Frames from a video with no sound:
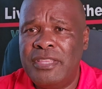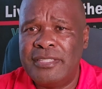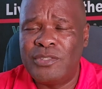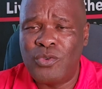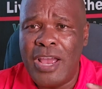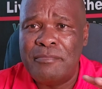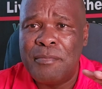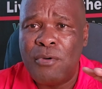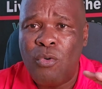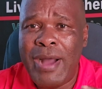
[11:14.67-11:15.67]
This is why
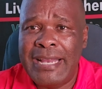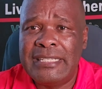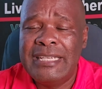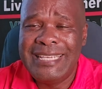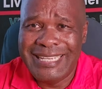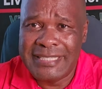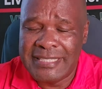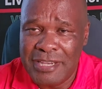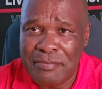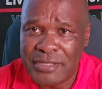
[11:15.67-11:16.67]
people want a
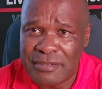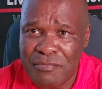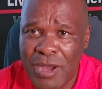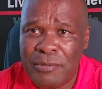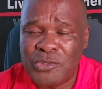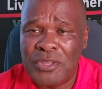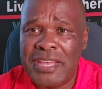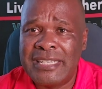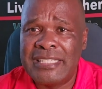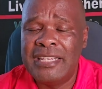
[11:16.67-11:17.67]
stable Zimbabwe so
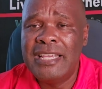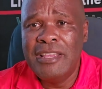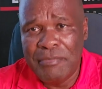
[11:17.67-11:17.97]
that uh,